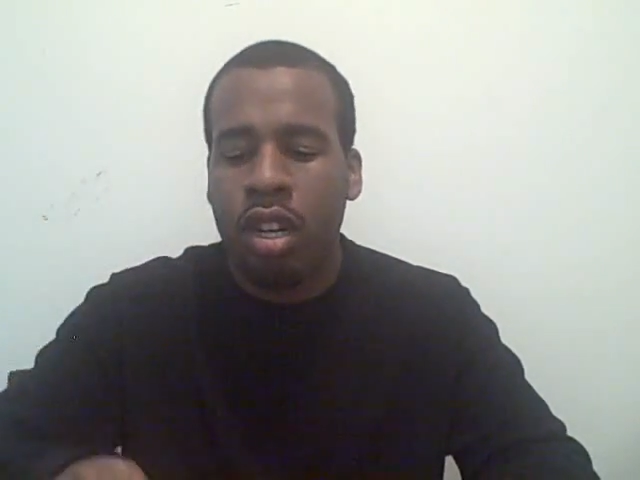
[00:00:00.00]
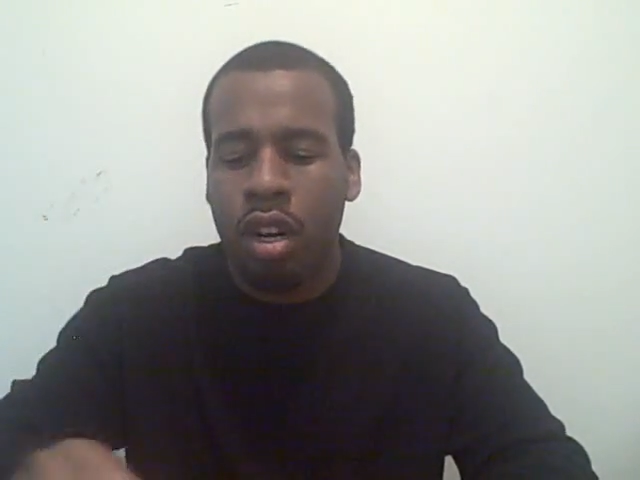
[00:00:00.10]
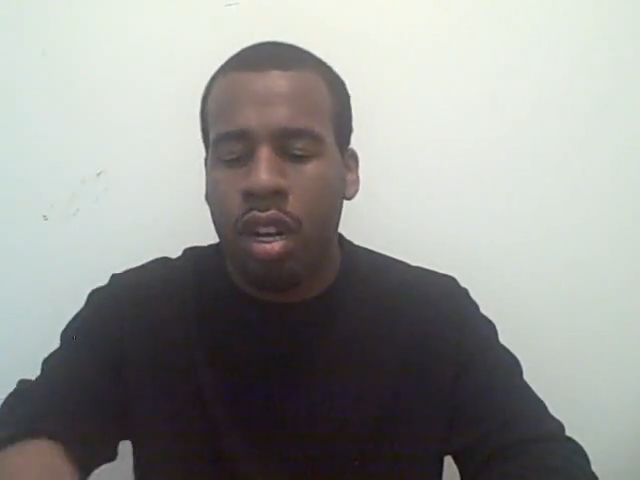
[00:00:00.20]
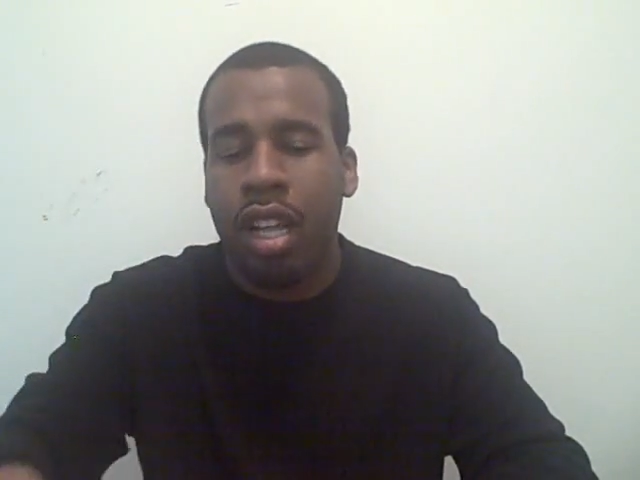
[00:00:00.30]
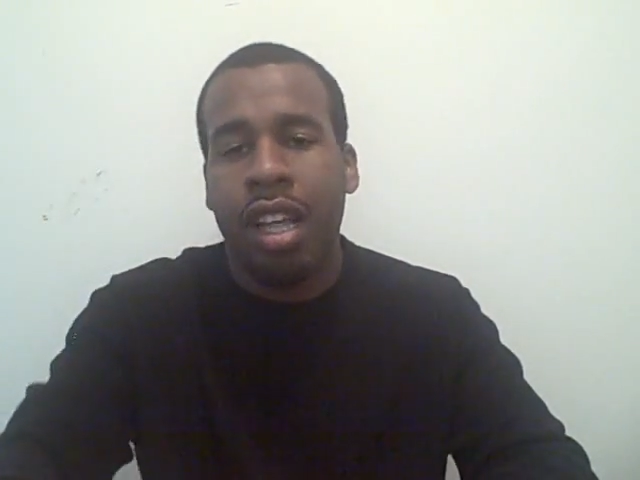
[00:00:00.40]
good
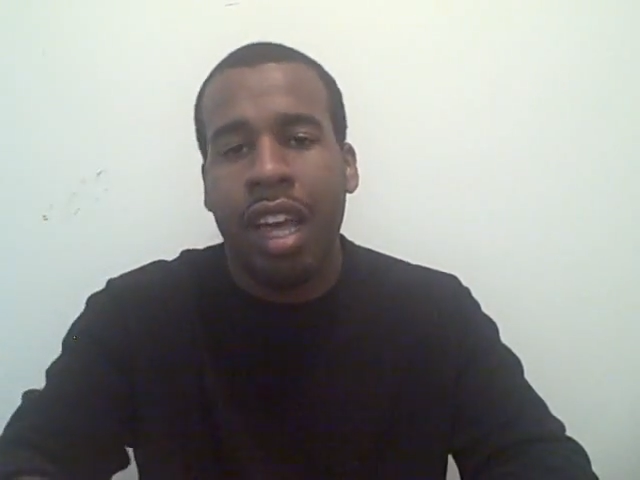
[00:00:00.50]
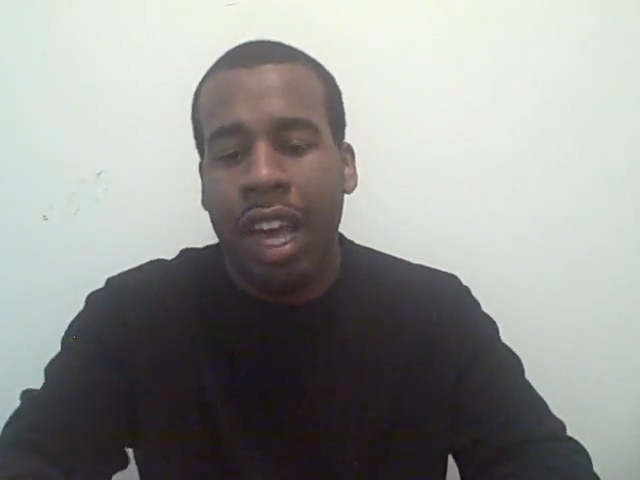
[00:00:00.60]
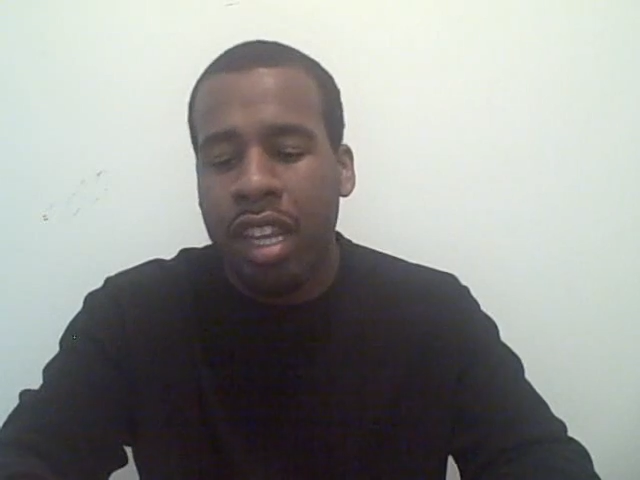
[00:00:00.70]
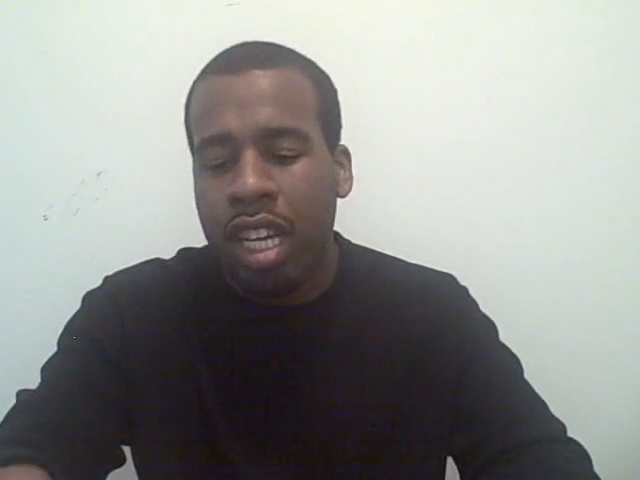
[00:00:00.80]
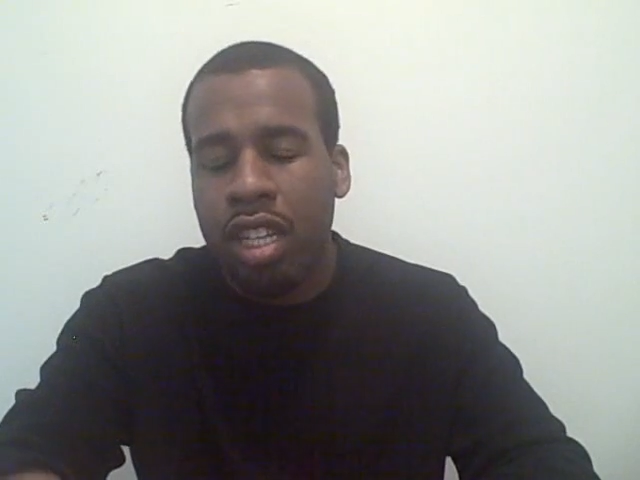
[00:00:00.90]
card.
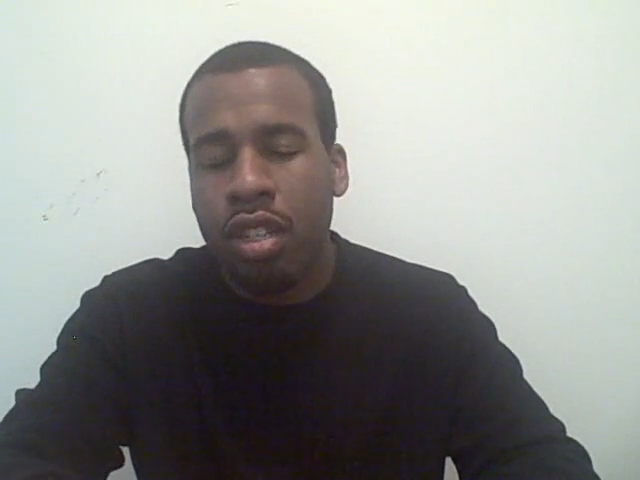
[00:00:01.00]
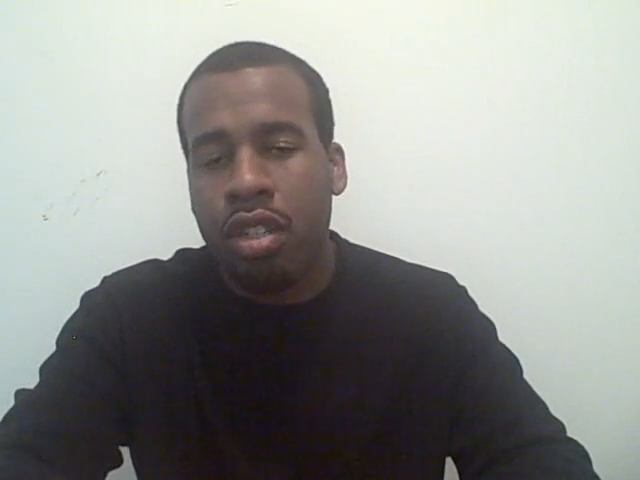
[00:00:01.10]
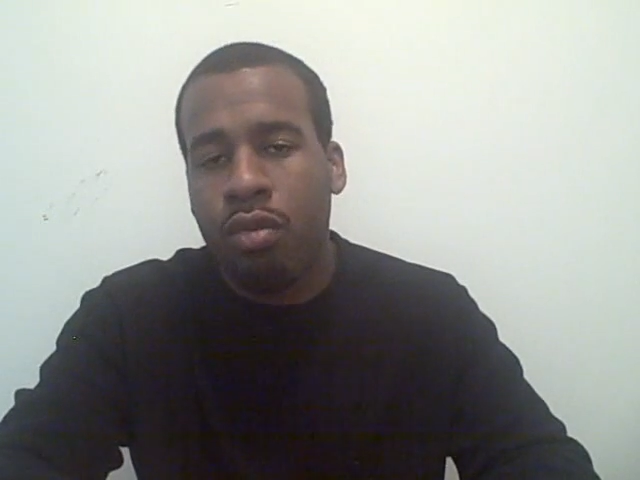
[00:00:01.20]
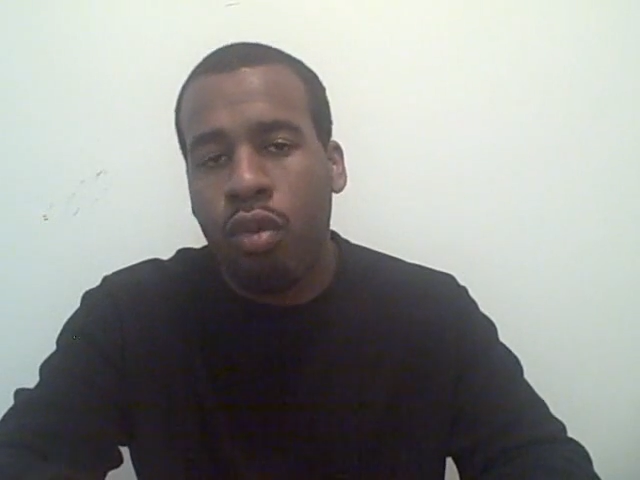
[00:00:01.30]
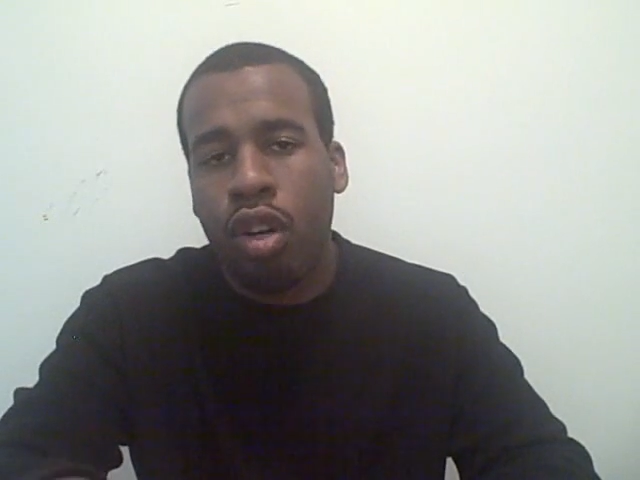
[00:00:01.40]
And then
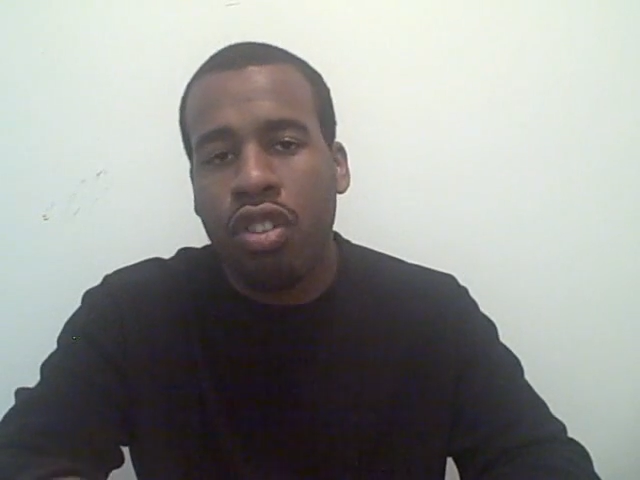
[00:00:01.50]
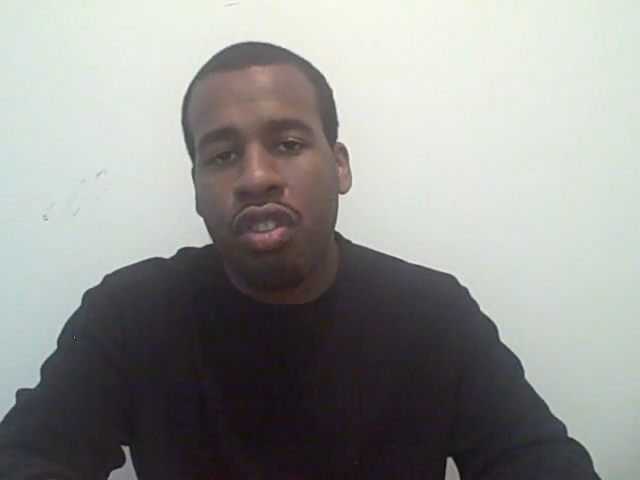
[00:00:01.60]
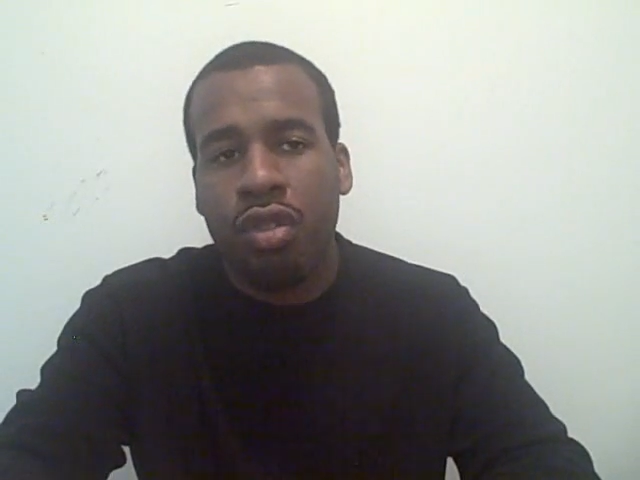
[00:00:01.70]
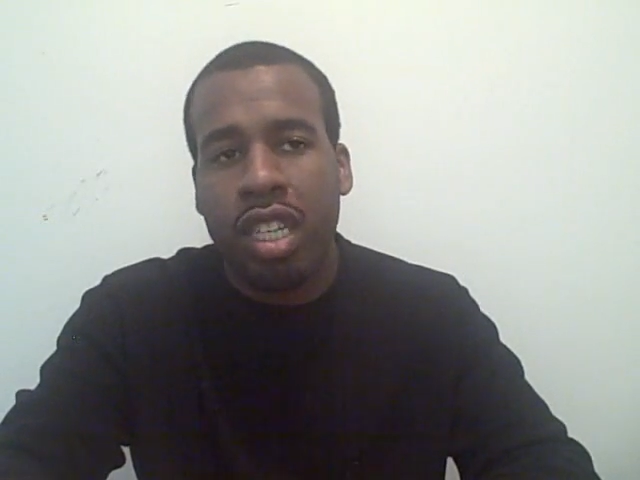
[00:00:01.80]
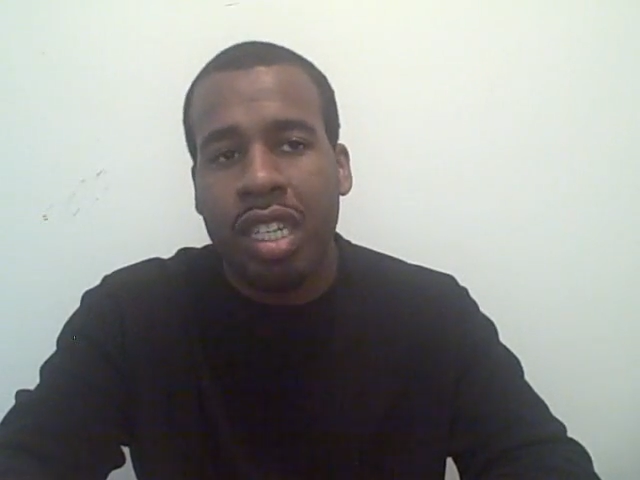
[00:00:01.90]
Royal
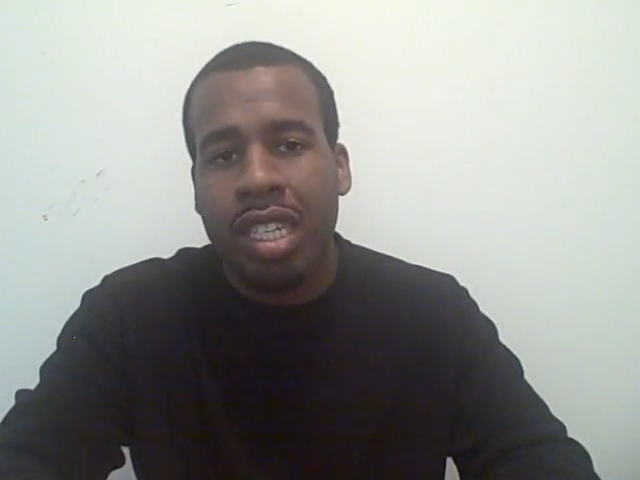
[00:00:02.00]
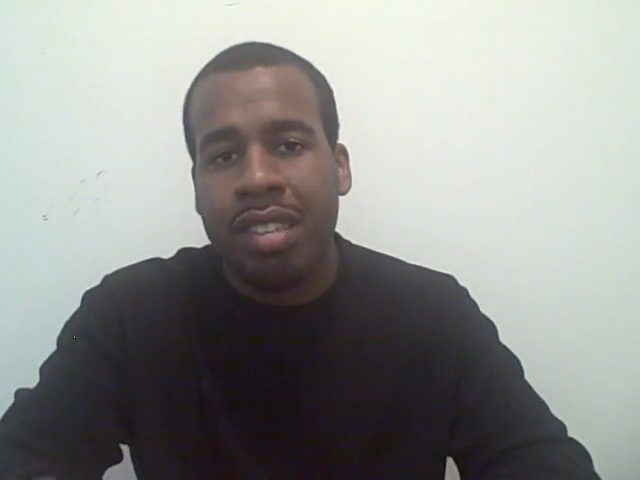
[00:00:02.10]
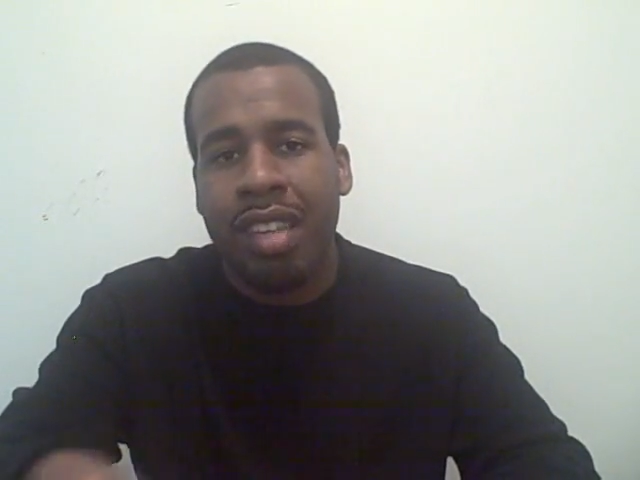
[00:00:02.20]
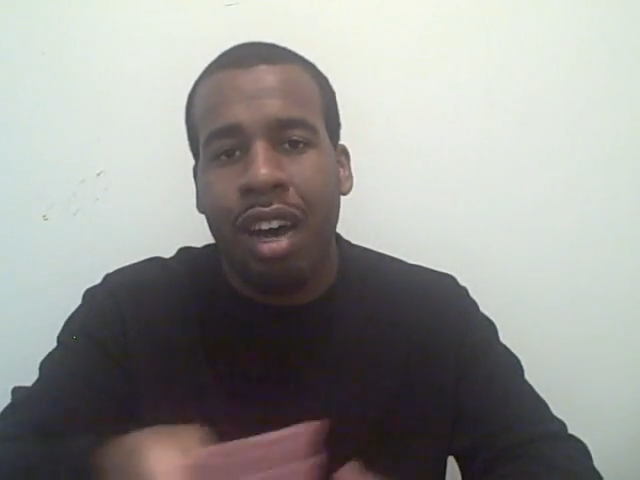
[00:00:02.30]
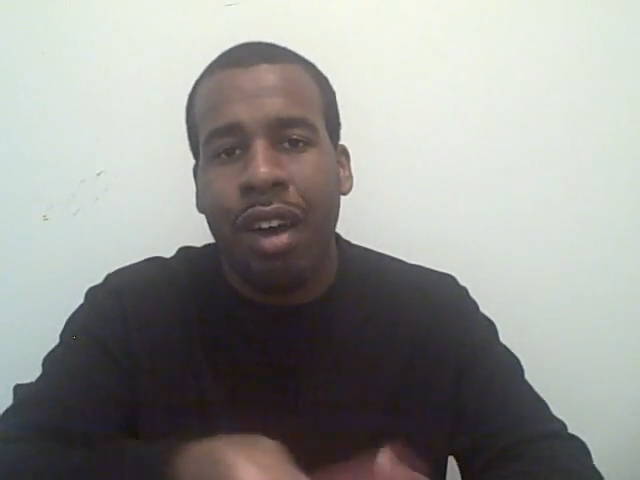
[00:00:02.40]
Decree
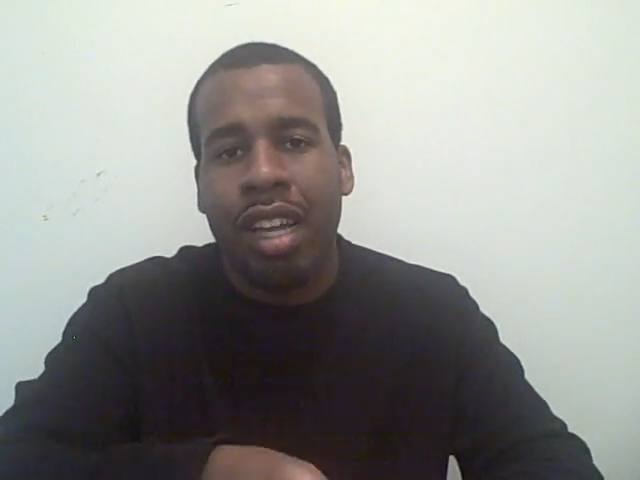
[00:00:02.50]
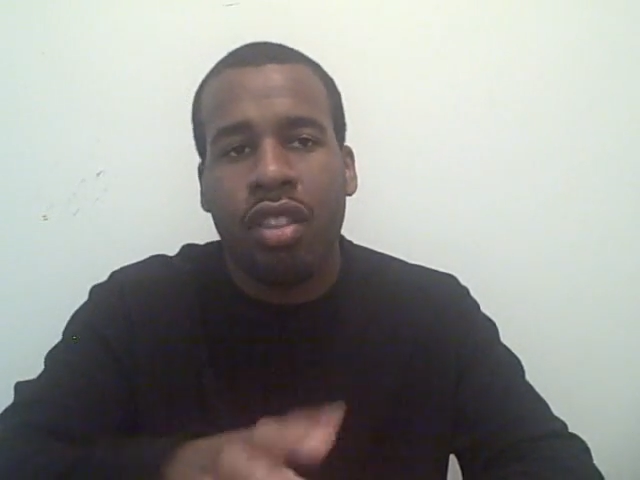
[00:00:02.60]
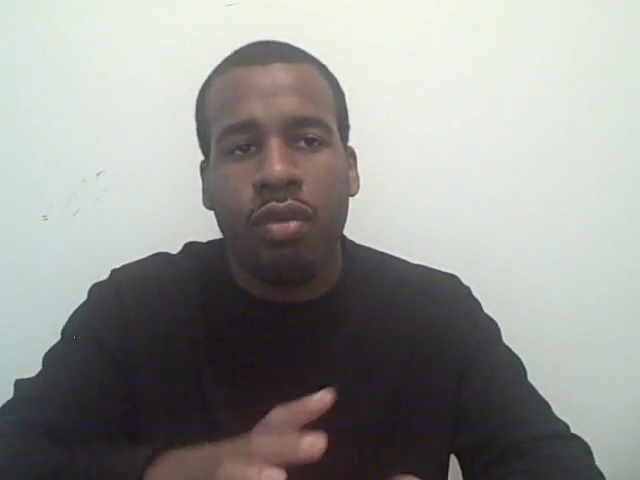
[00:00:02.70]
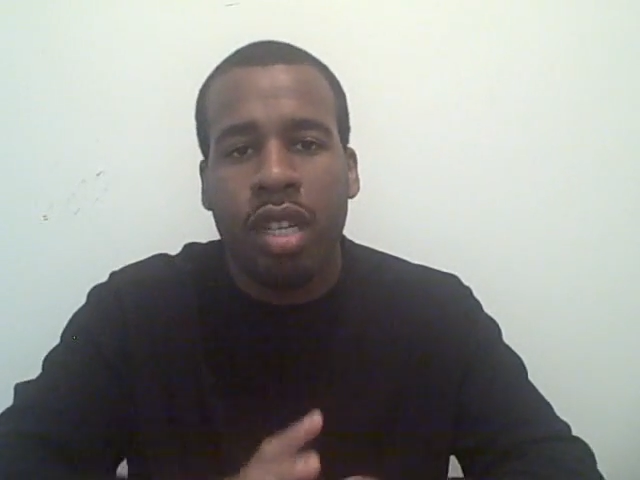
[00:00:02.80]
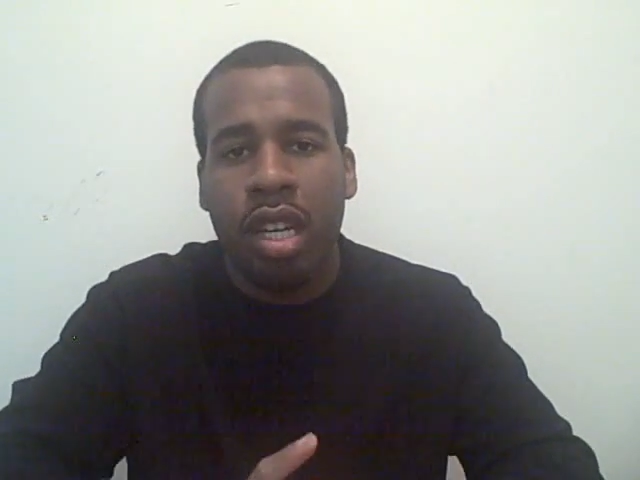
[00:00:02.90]
is now
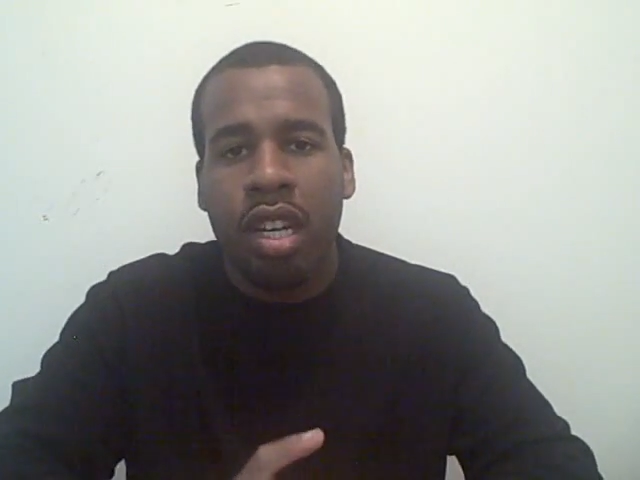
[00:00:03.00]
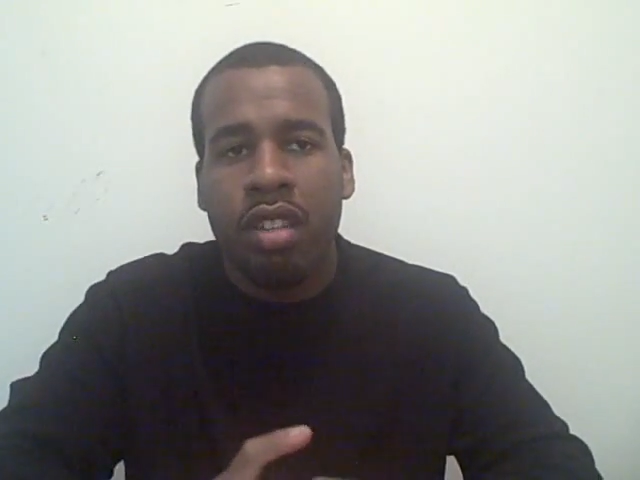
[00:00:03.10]
at three.